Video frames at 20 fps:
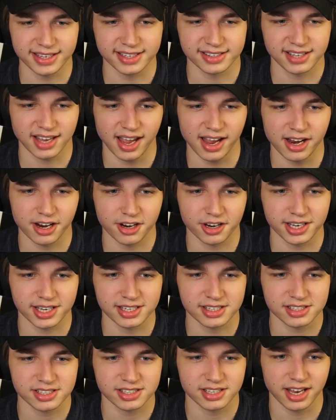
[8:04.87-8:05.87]
entire
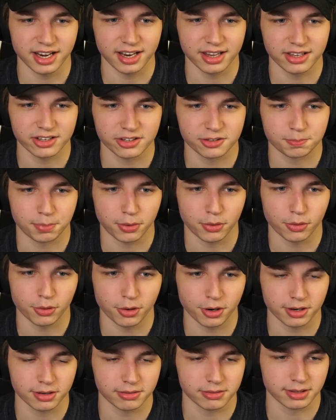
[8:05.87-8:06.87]
inside of this
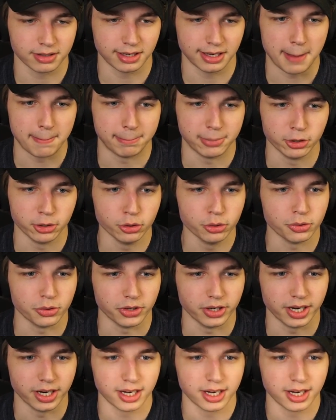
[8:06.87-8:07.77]
poor laboon.